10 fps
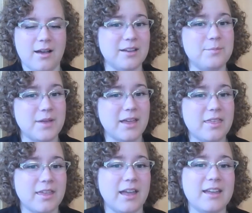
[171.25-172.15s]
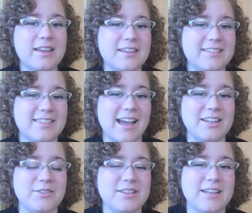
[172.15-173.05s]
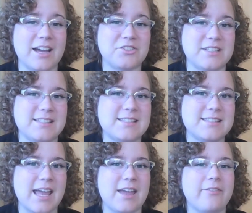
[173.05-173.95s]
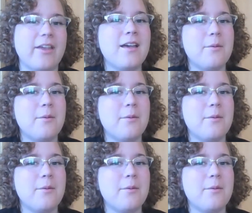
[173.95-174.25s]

A big thing is that you can actually save